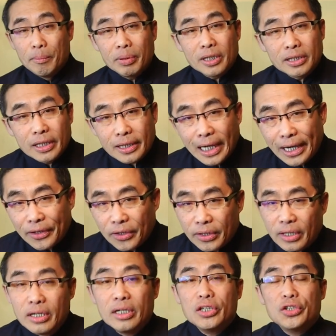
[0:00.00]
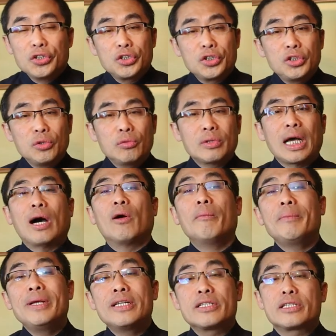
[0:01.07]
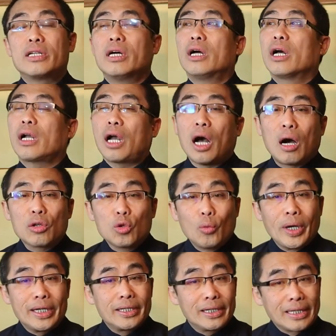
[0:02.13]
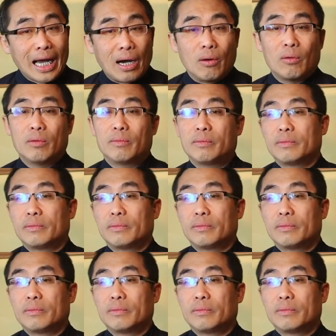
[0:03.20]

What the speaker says: Put together, Xiu Dao means cultivate Dao.